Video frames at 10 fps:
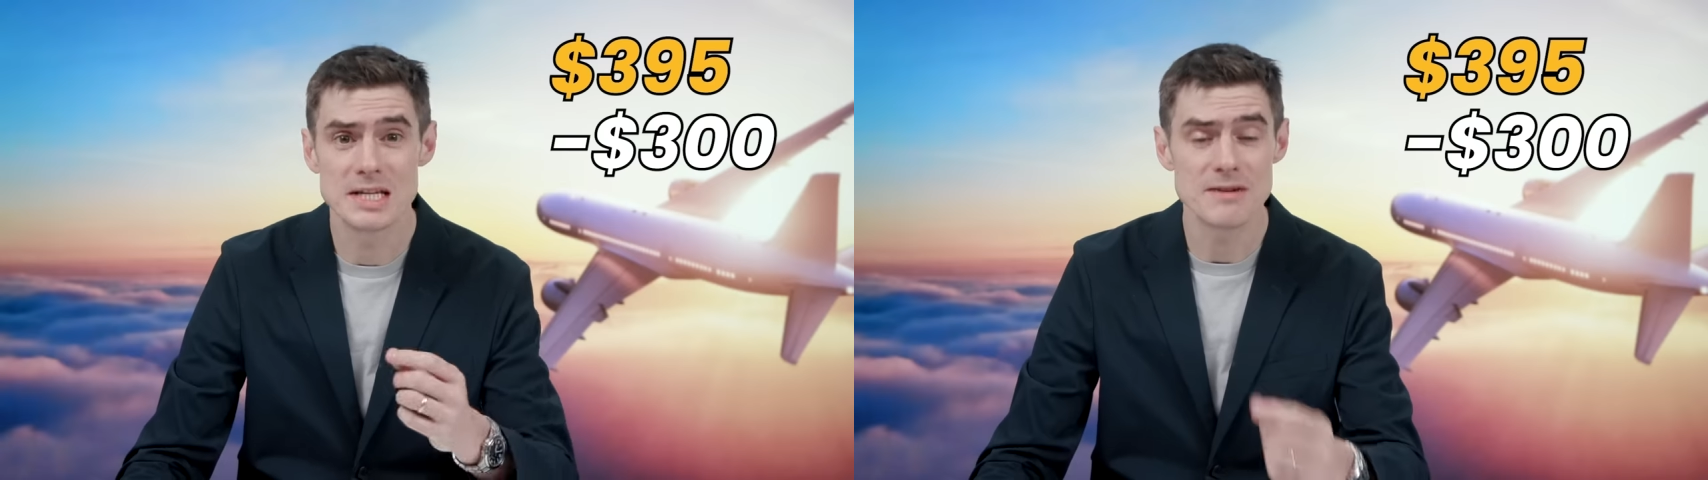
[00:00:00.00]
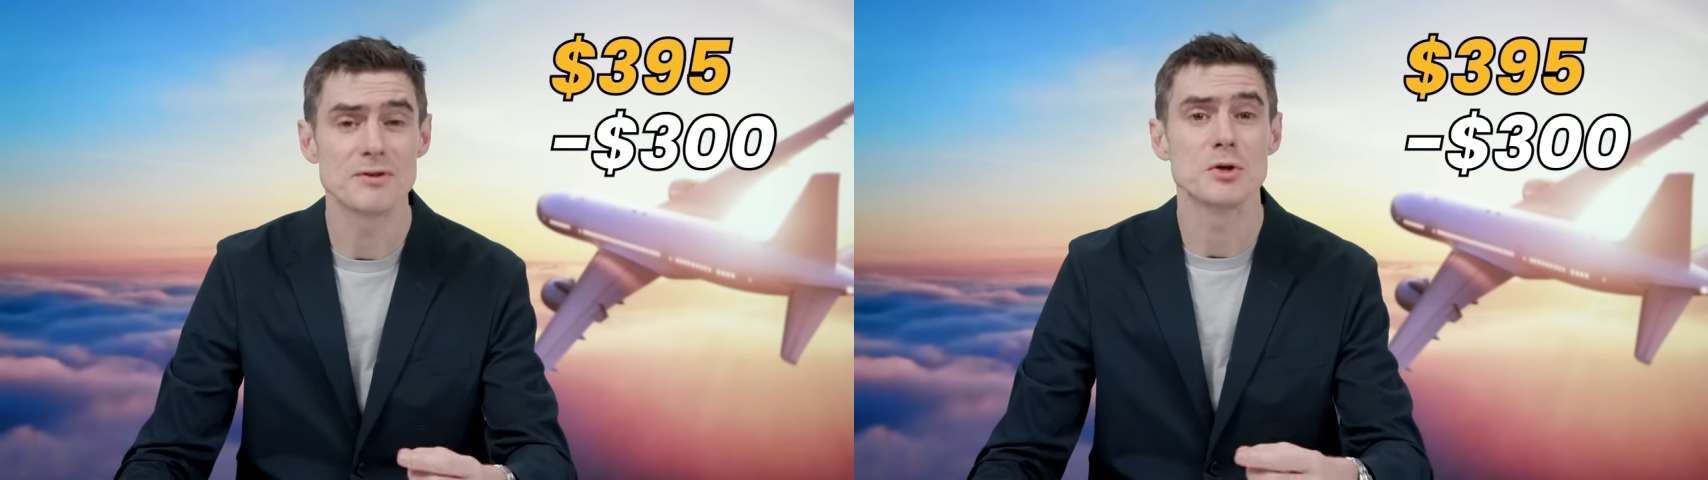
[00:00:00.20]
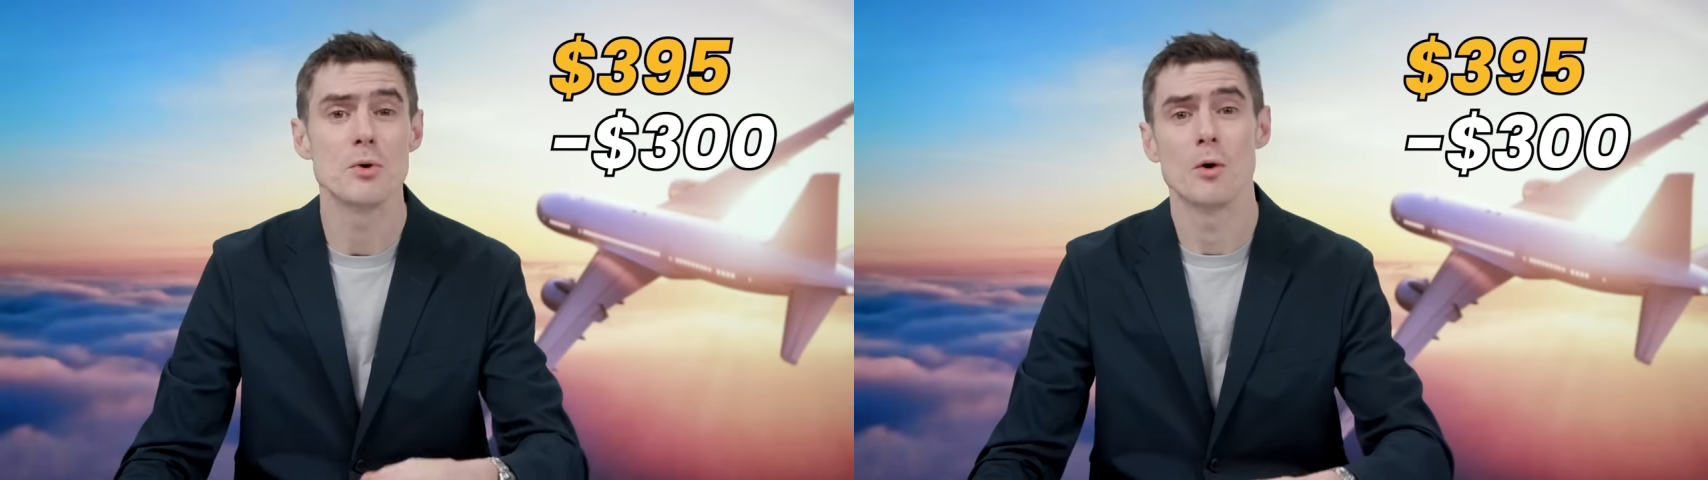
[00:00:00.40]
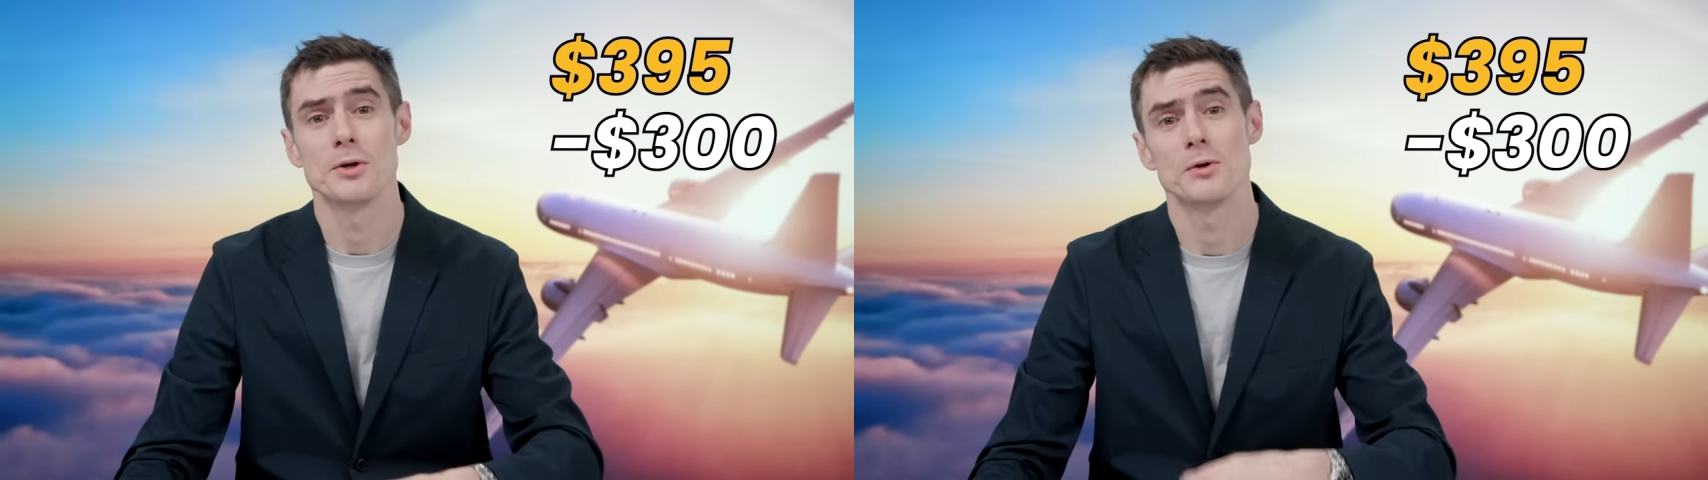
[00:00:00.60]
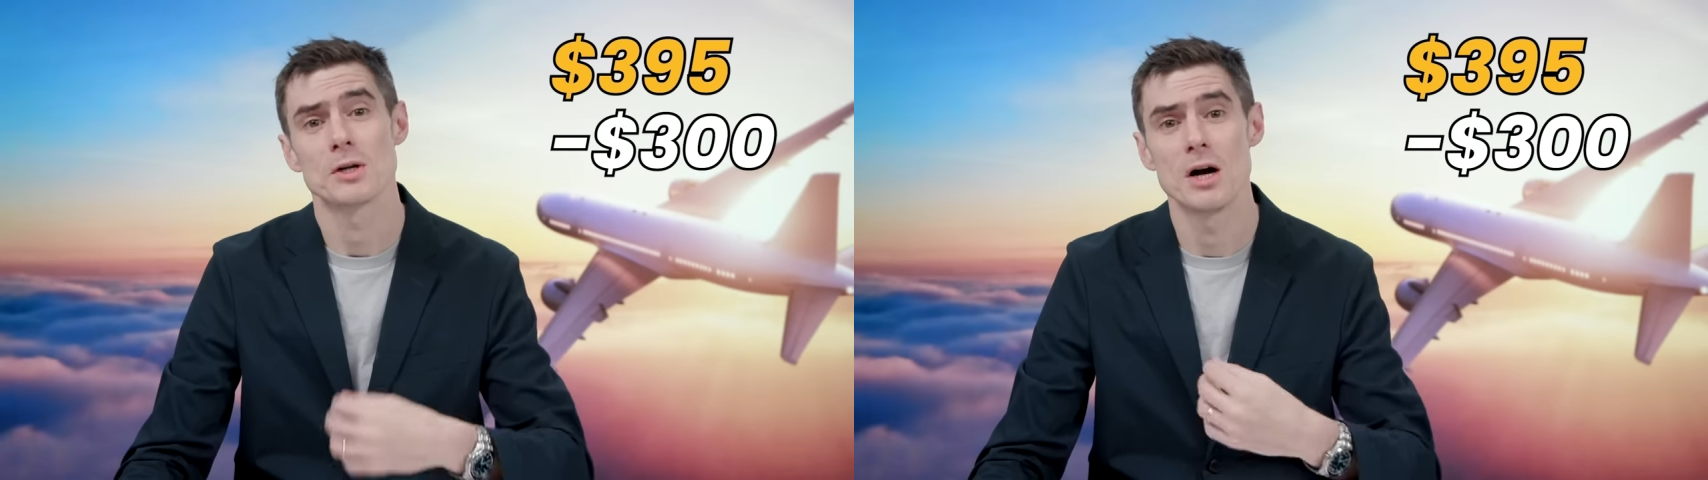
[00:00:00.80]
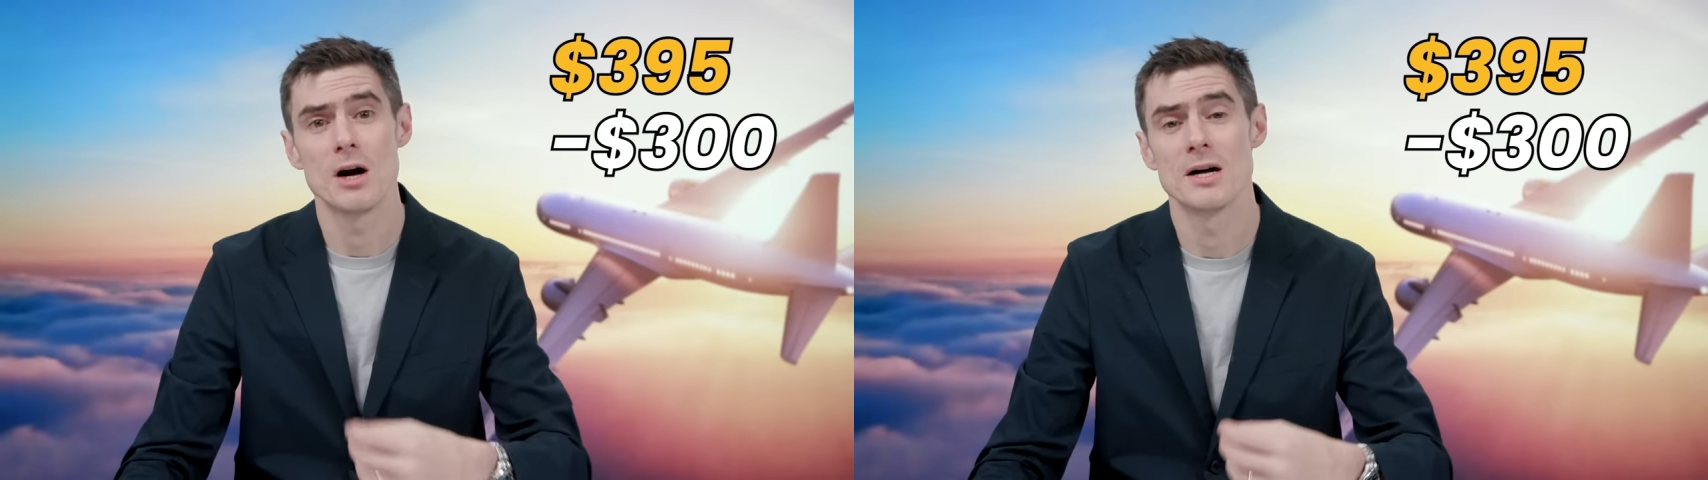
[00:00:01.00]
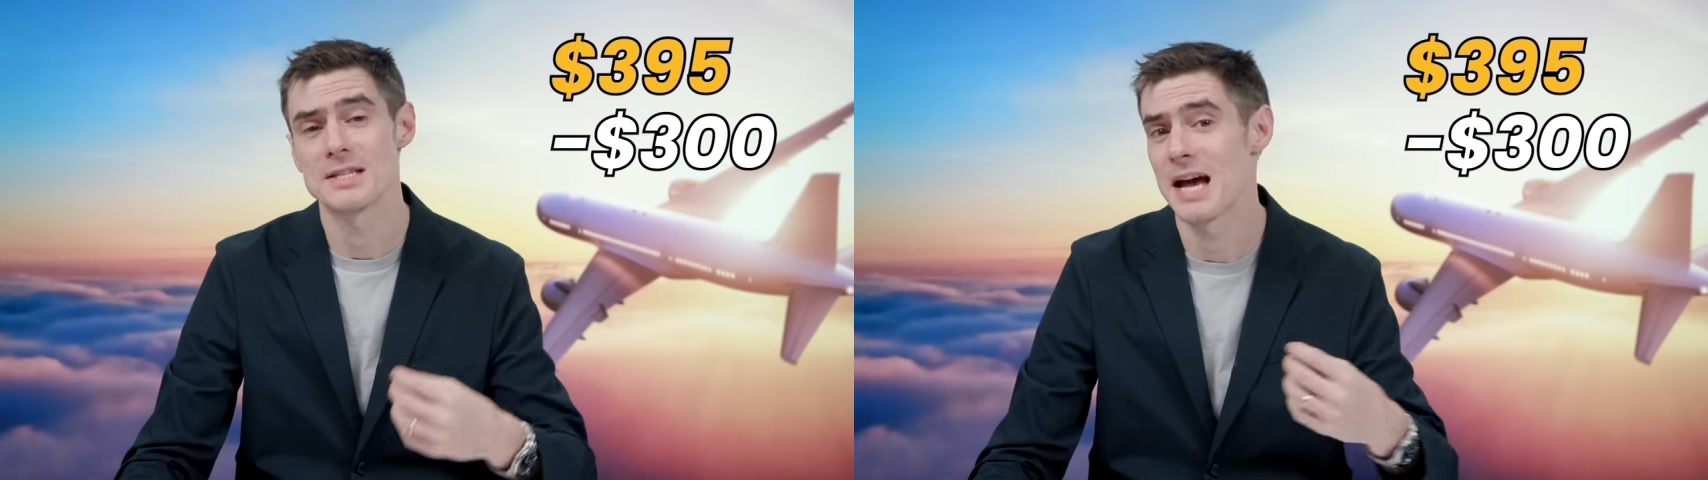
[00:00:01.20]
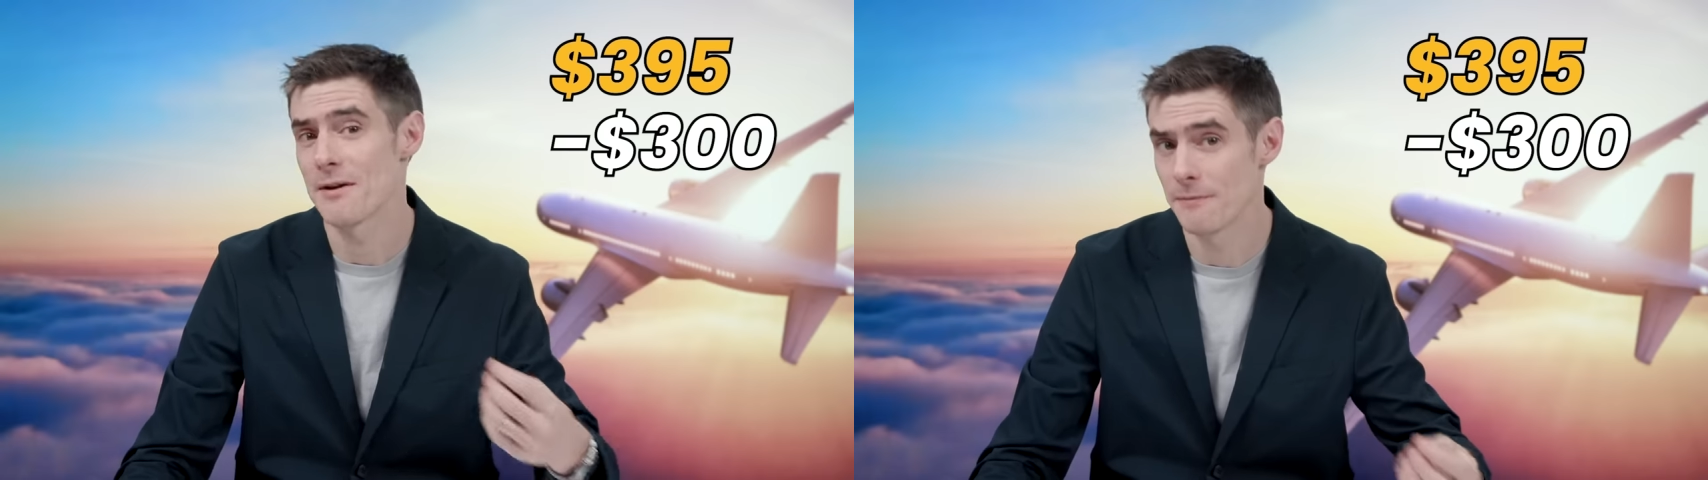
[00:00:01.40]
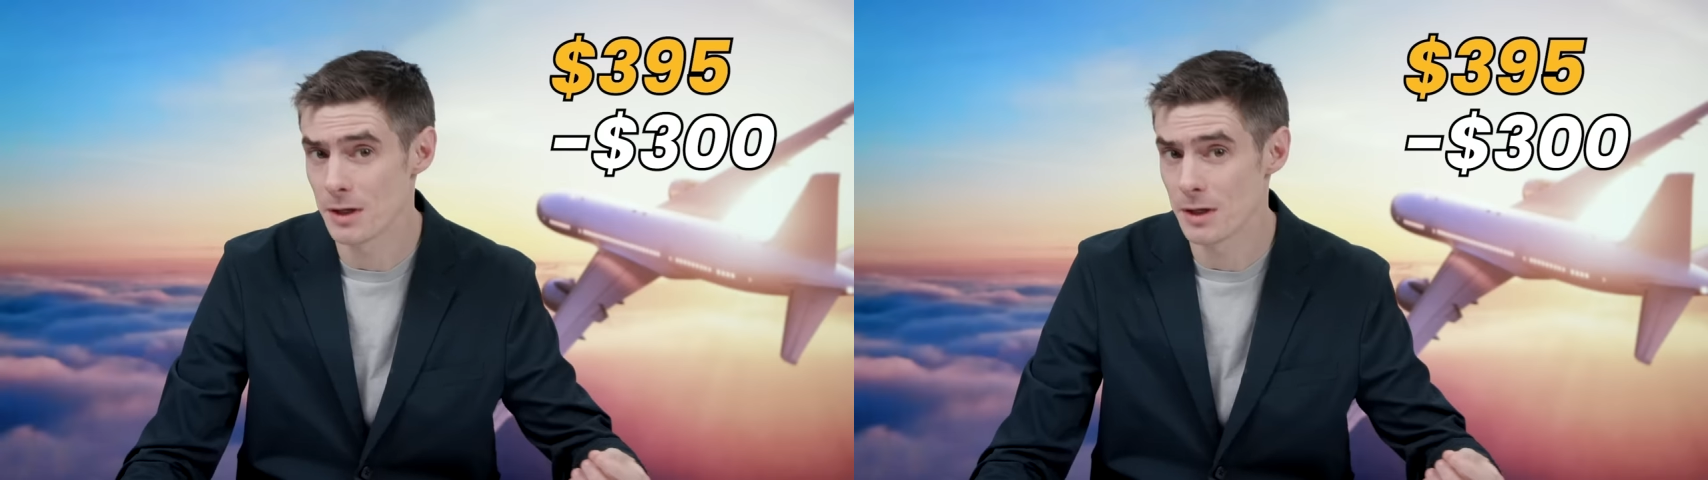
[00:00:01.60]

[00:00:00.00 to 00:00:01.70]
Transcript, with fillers: gives you on your card's anniversary